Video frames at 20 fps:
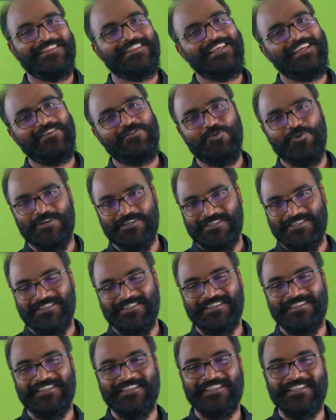Then what?
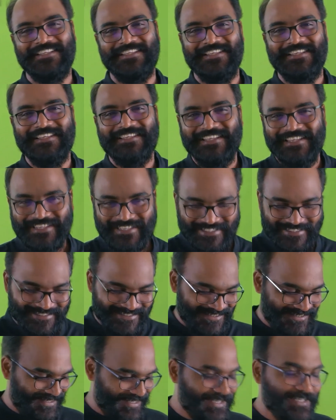It
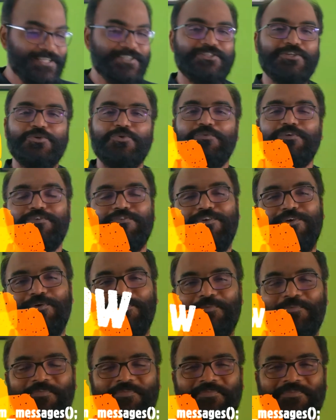is integer
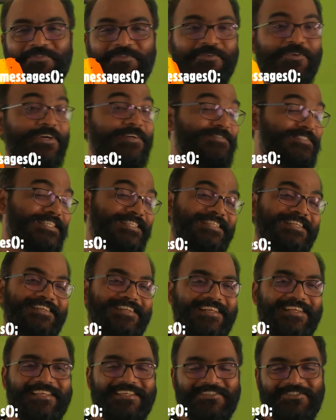overflow. We have seen the
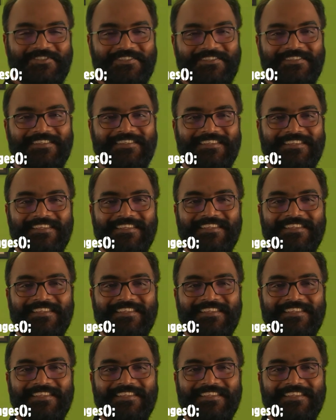truncation.